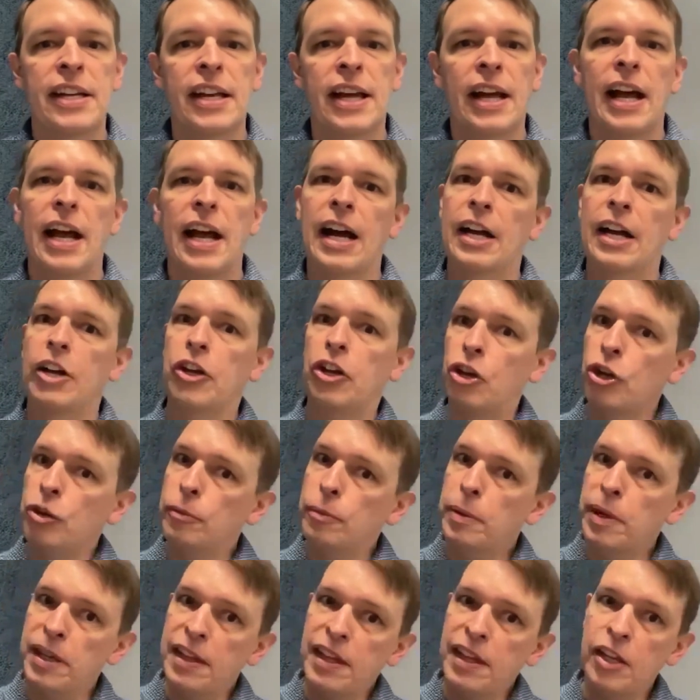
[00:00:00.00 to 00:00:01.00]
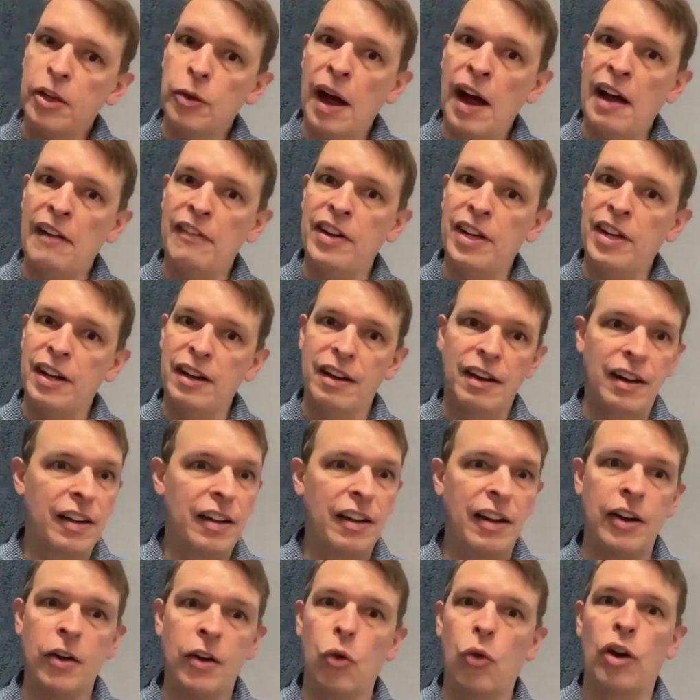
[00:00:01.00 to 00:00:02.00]
It could be that you have
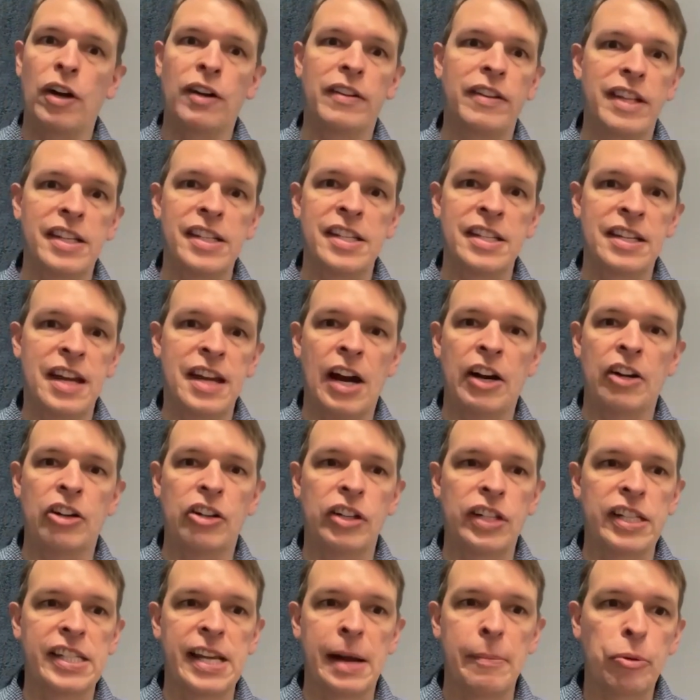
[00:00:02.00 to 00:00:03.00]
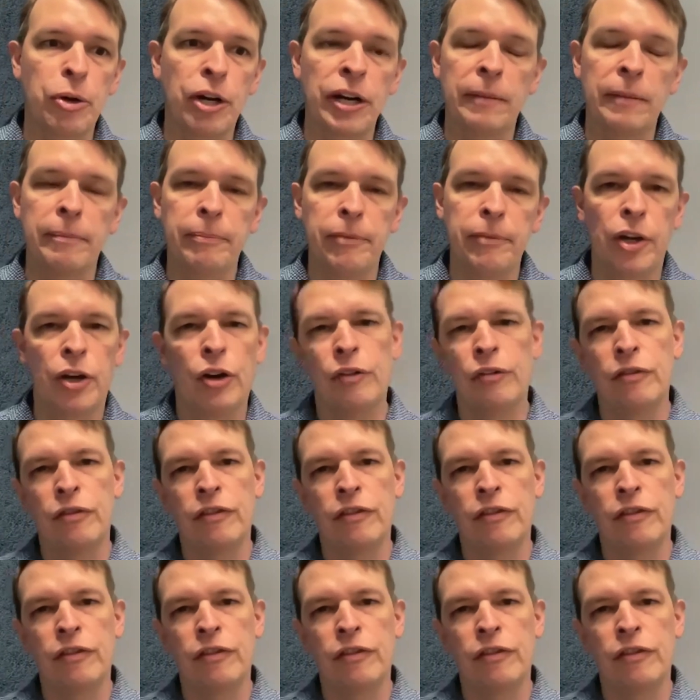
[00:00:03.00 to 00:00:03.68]
an org that's entirely separate of,